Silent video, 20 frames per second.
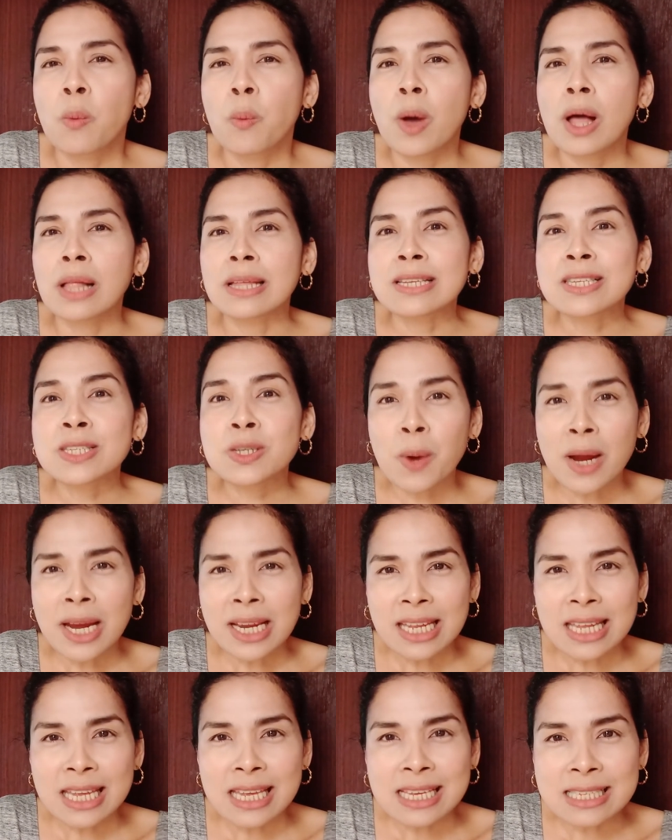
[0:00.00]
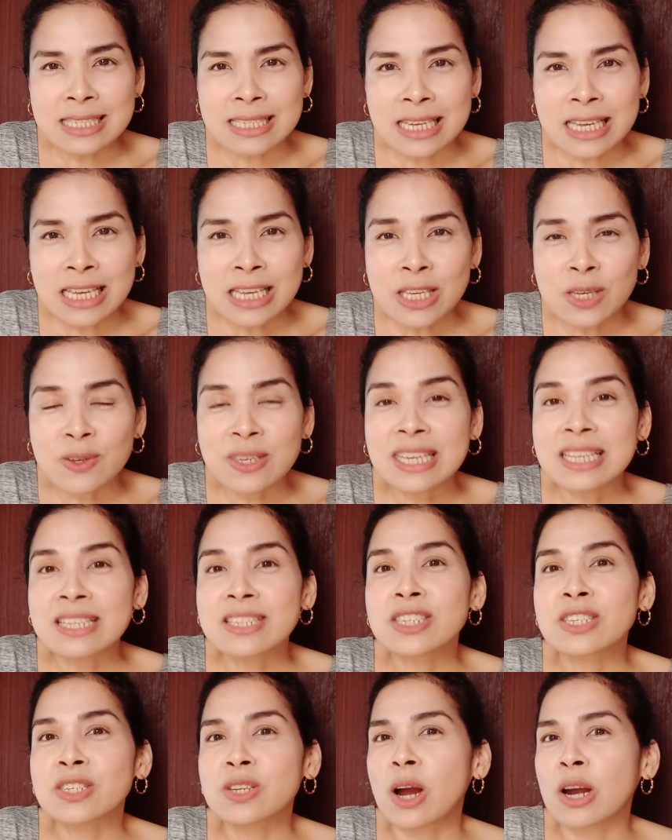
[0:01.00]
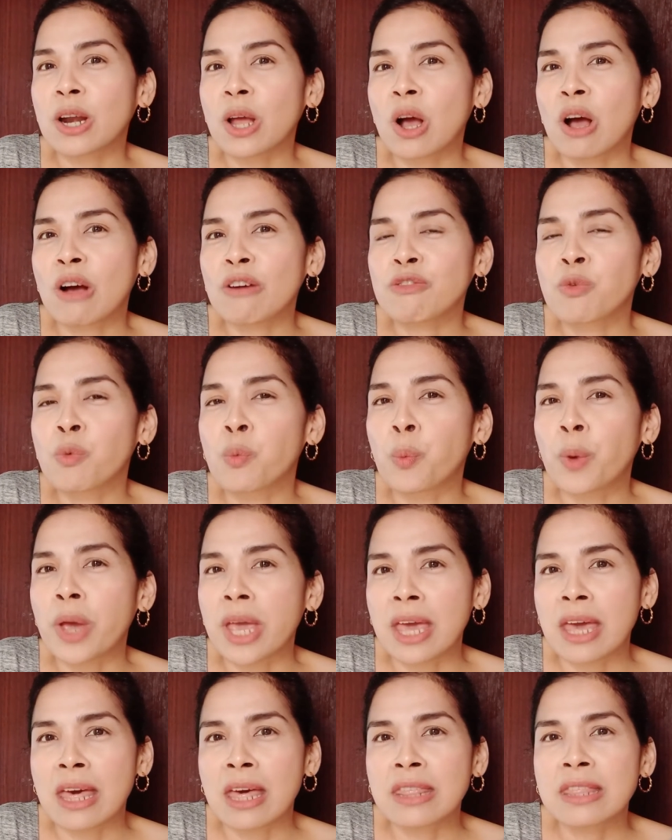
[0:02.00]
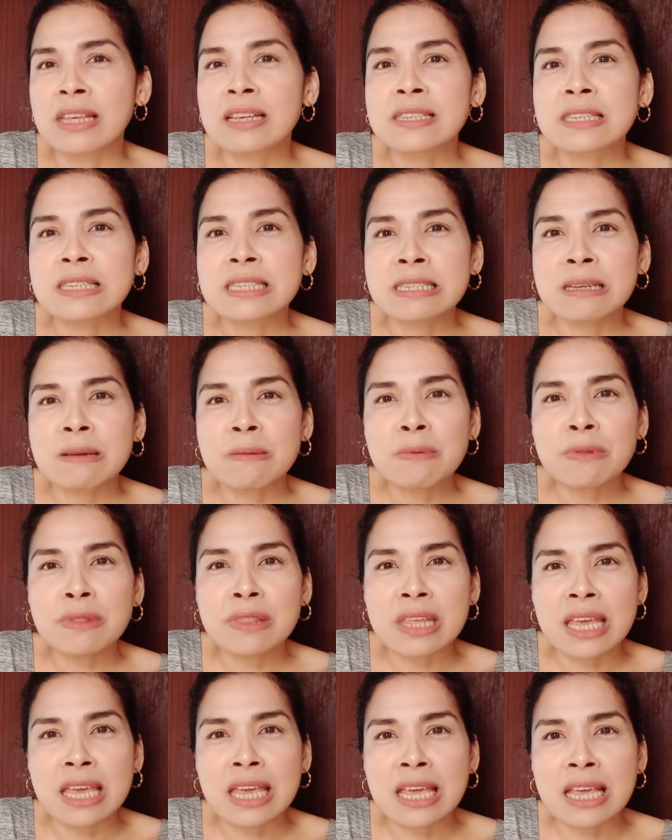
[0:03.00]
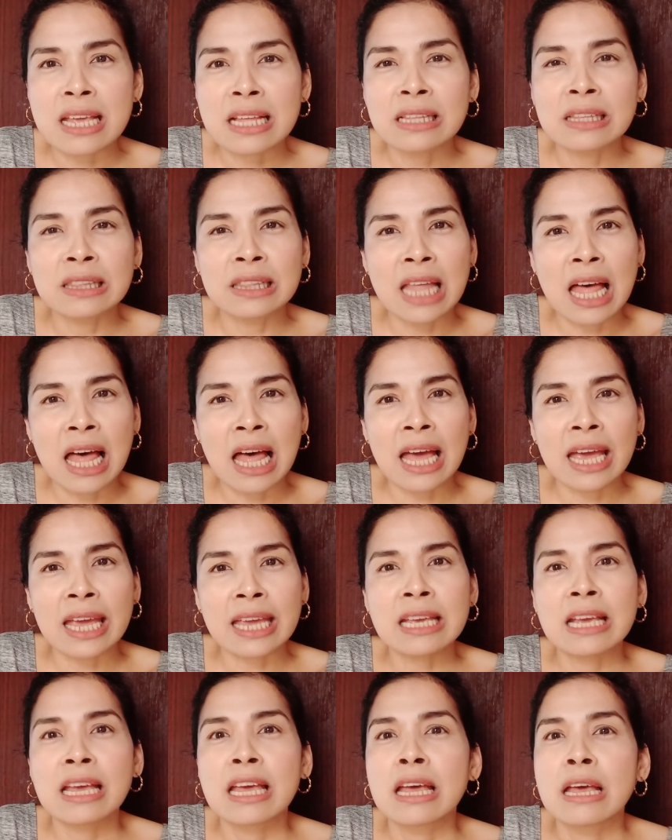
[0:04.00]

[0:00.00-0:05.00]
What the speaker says: Well, it's quite easy. You can start off with something like